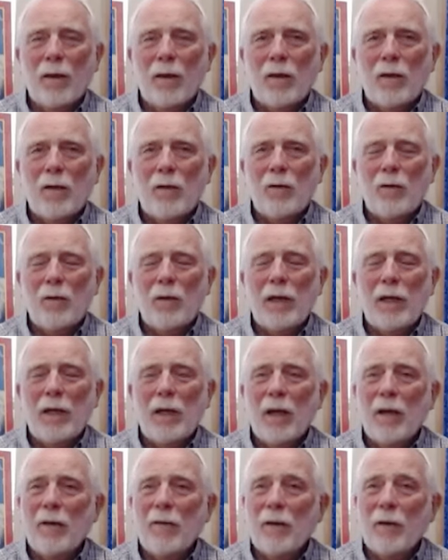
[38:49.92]
you lean
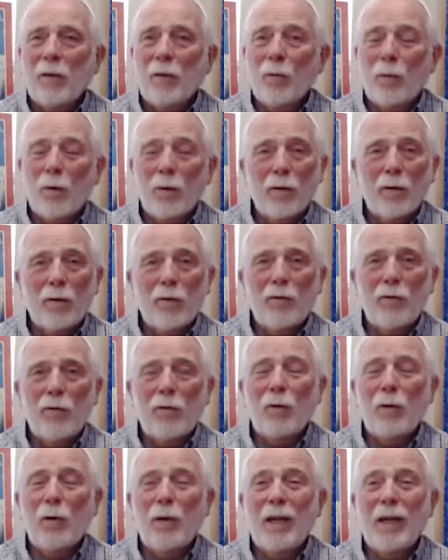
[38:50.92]
on their words,
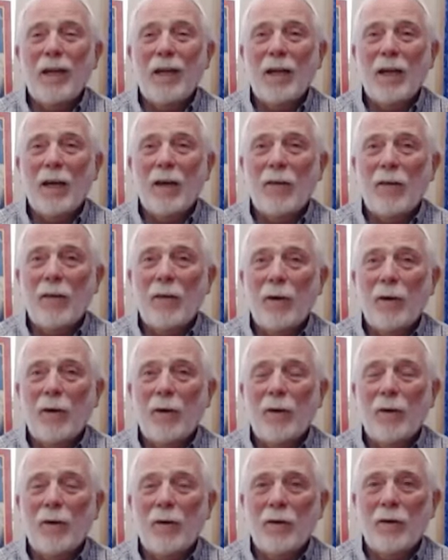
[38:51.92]
you lean on
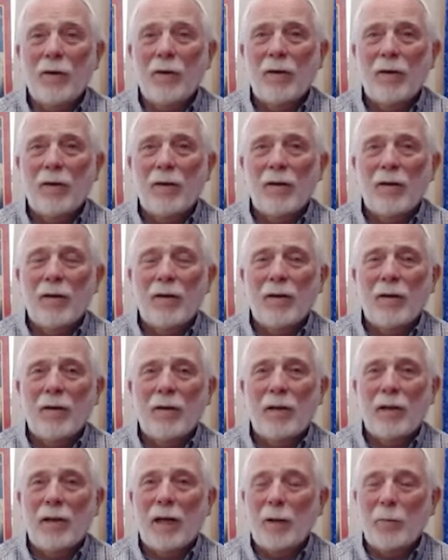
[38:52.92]
their
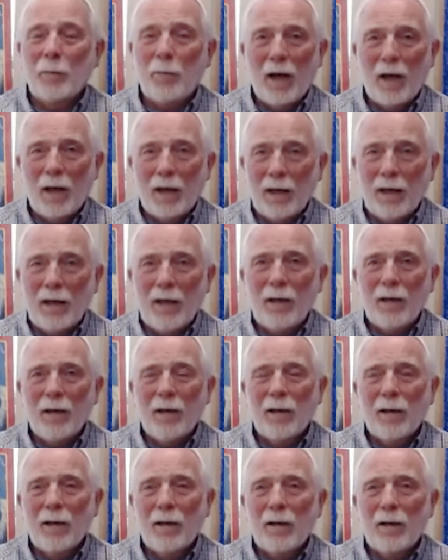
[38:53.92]
light body
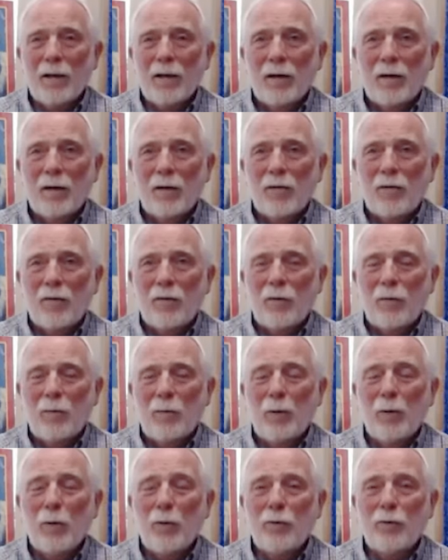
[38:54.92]
to
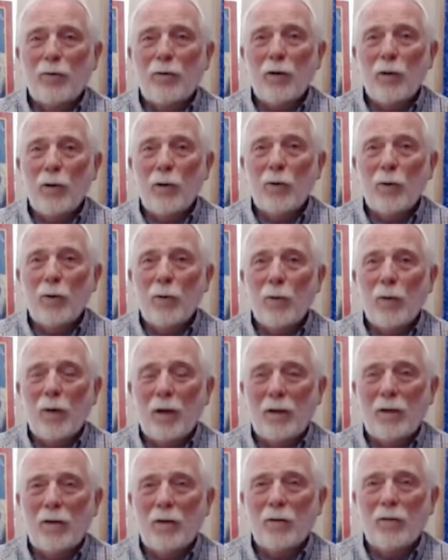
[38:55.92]
boost you
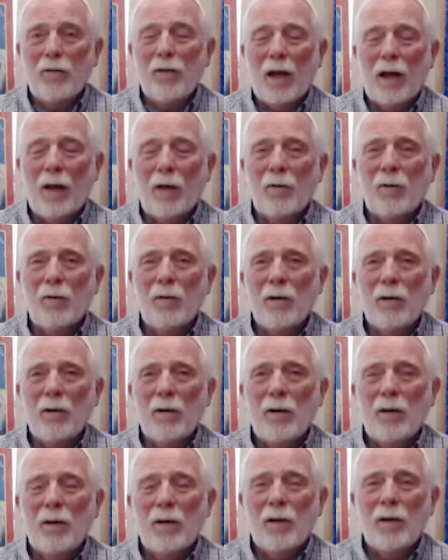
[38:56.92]
when you're down.
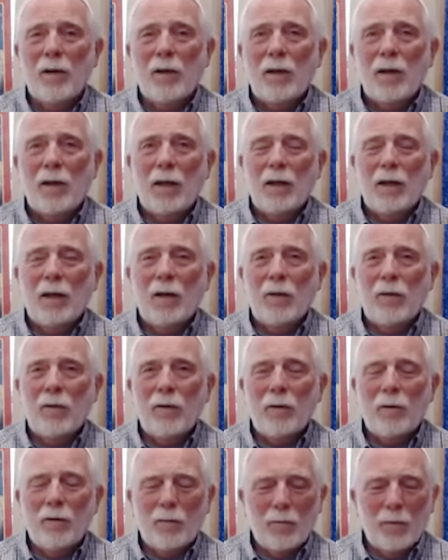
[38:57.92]
You know,
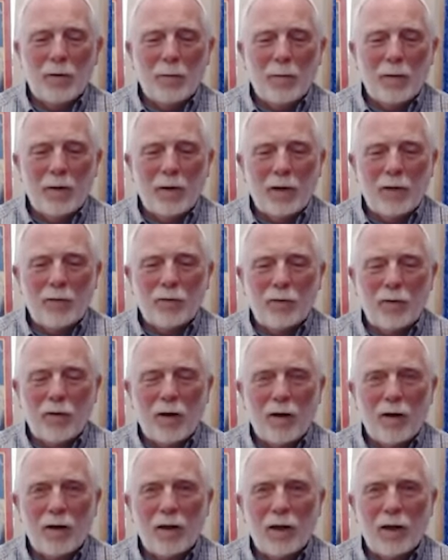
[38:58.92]
remember that song,